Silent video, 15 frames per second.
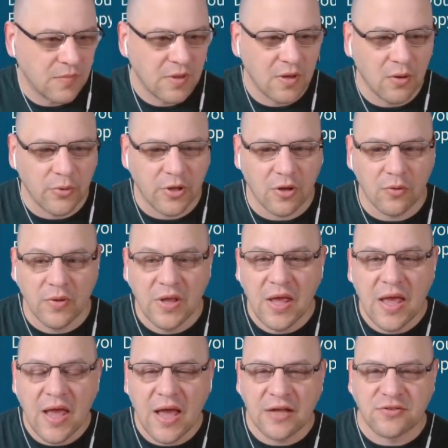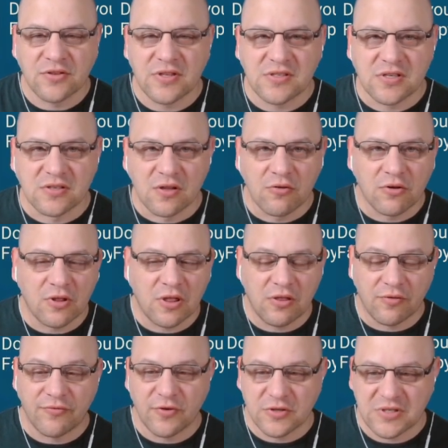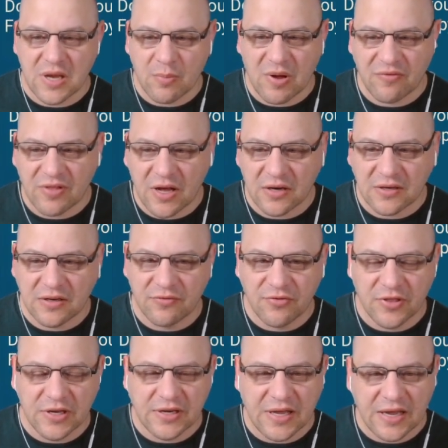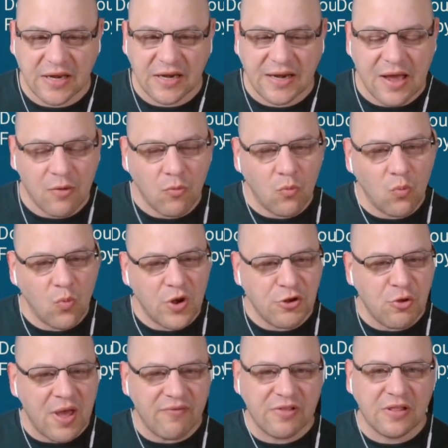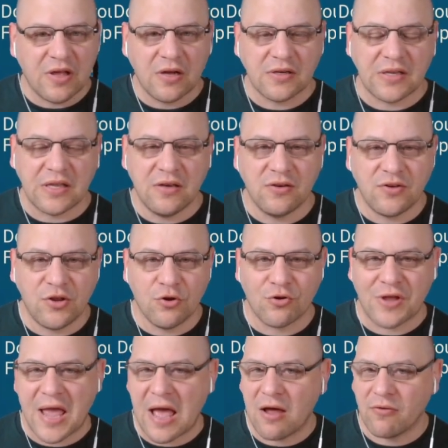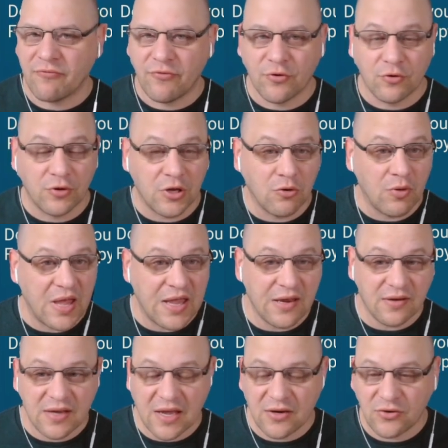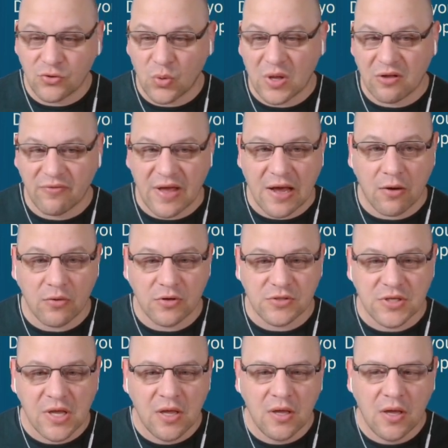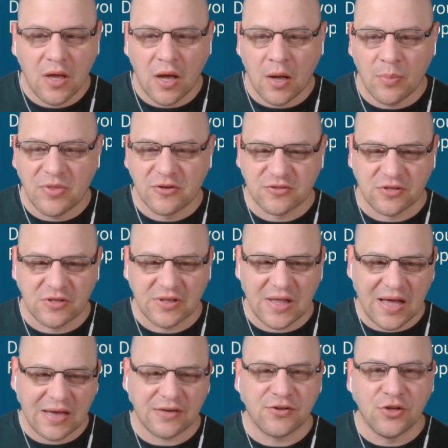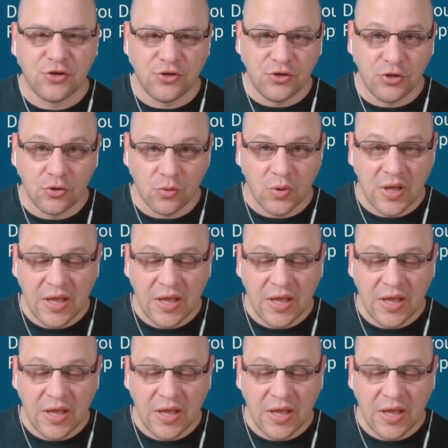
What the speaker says: Here we go. And so this is literally the first time I've logged in for the day. Now, when you haven't logged into your account for, 8, 10, 12 hours, there's a lot to do.